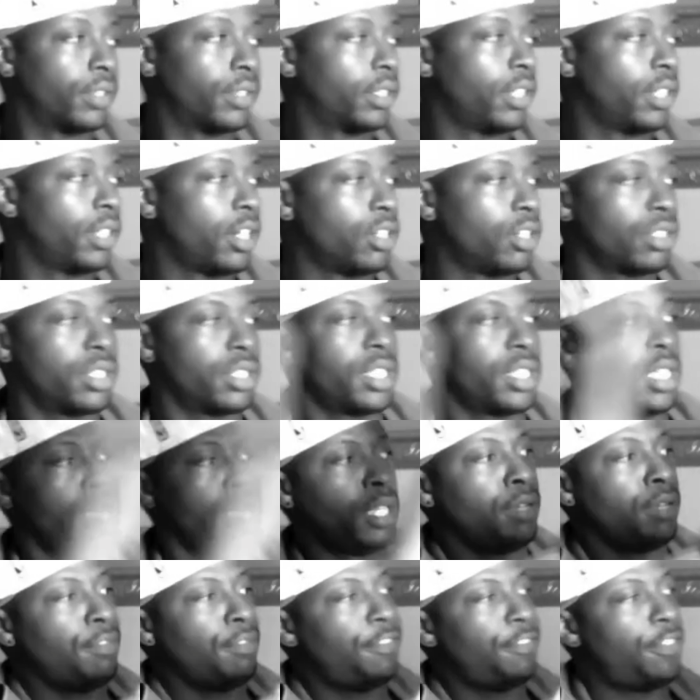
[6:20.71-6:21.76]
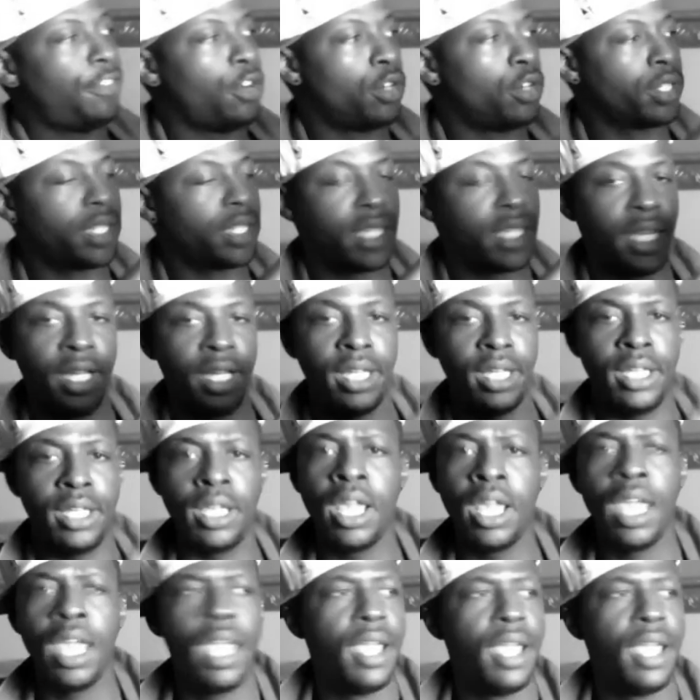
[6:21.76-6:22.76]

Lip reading: 13, 14.